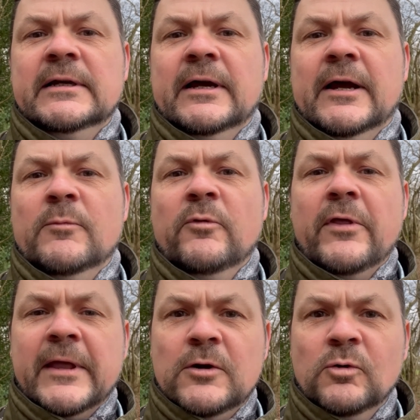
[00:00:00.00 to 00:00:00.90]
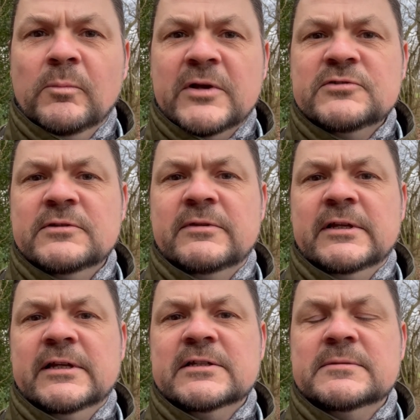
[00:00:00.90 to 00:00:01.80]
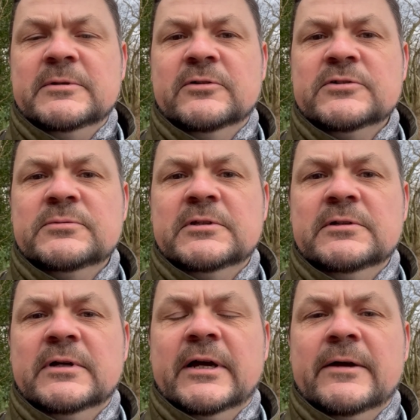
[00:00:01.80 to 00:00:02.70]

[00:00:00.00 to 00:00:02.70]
although they call most of the year, to be honest with you,